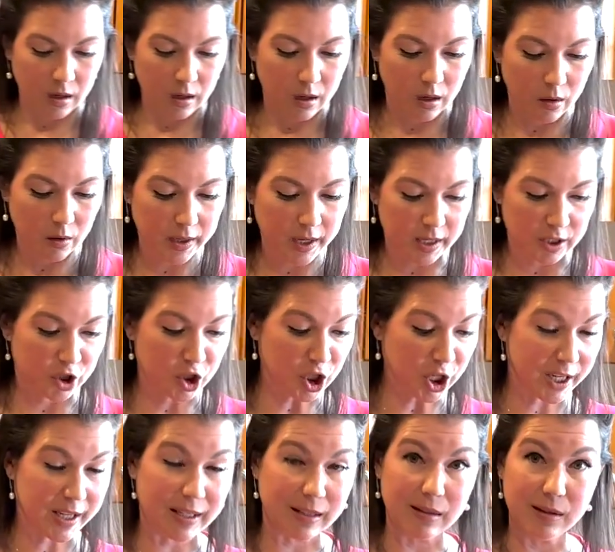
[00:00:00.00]
Okay,
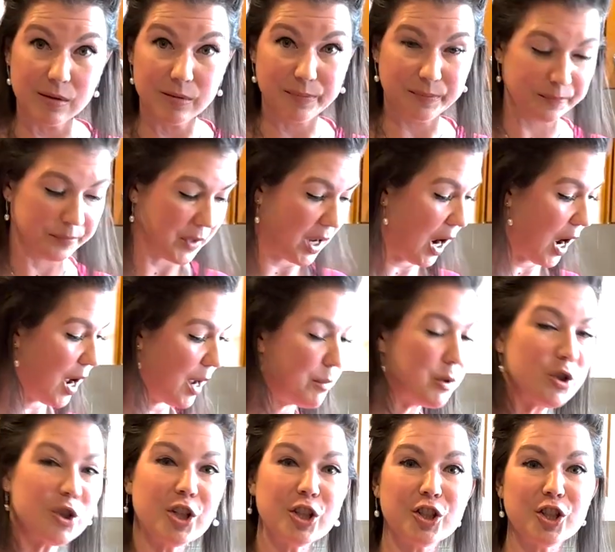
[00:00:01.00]
chicken. I'm
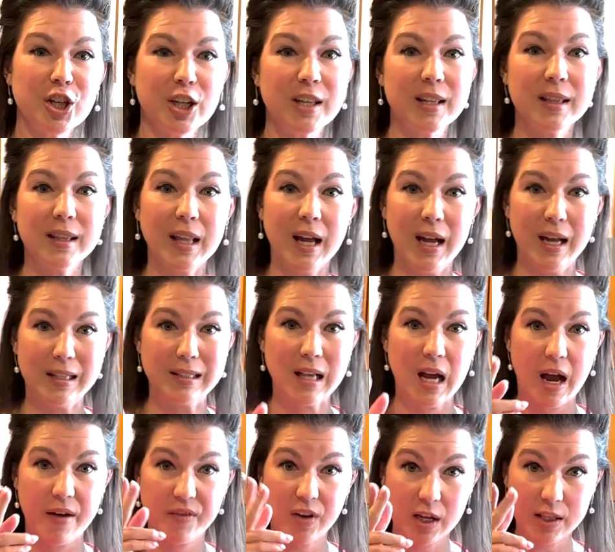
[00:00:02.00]
using chicken thighs.
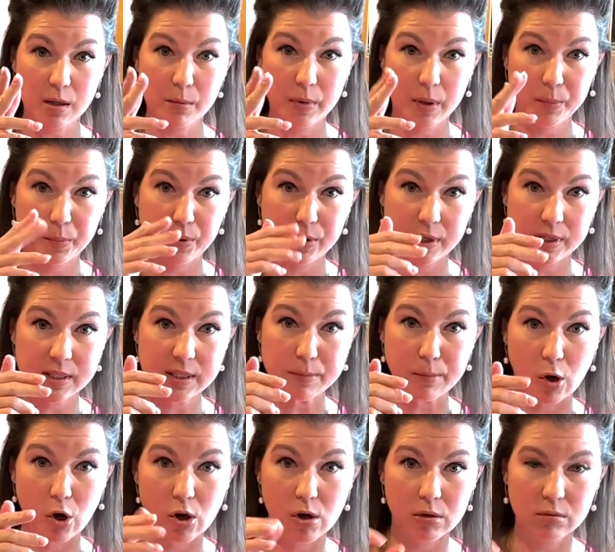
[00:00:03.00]
I've cut them up pretty
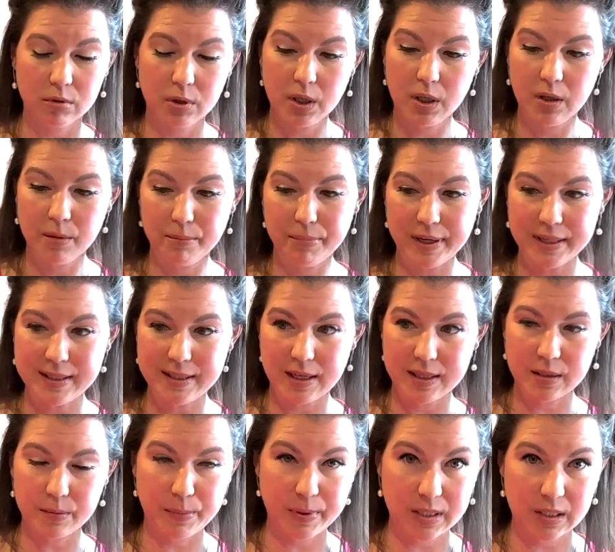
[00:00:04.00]
small,
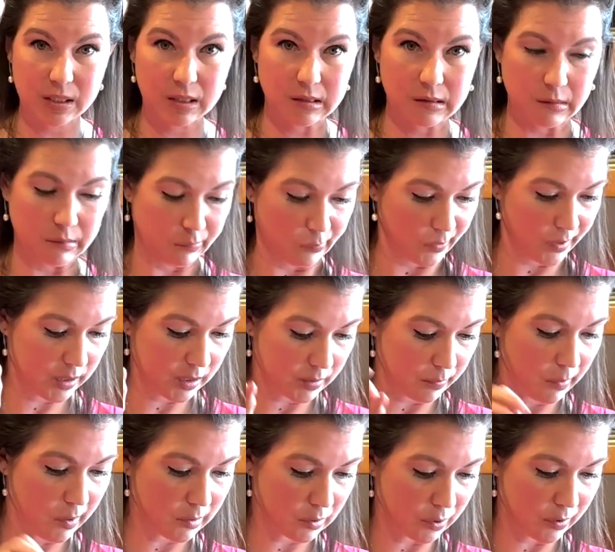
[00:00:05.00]
bite-sized pieces, pretty
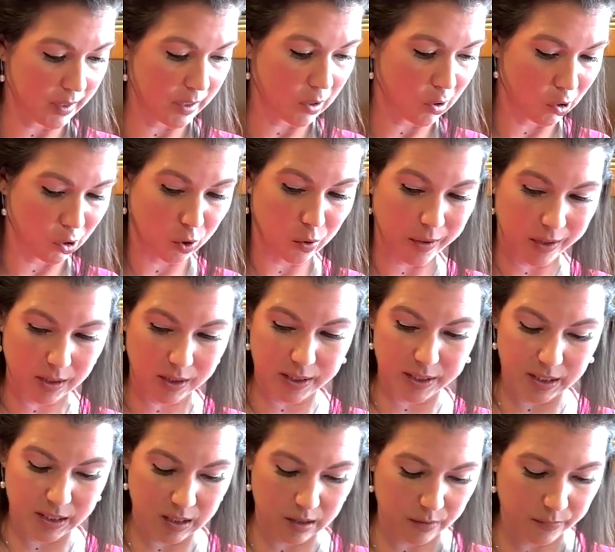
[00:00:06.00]
small, so they cook quickly
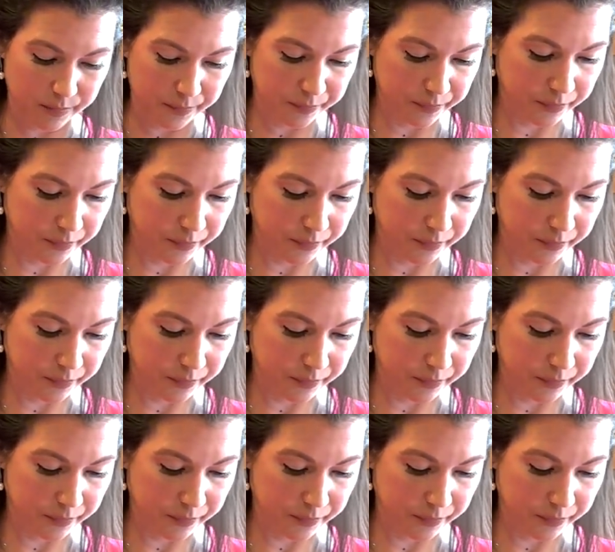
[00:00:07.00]
in here.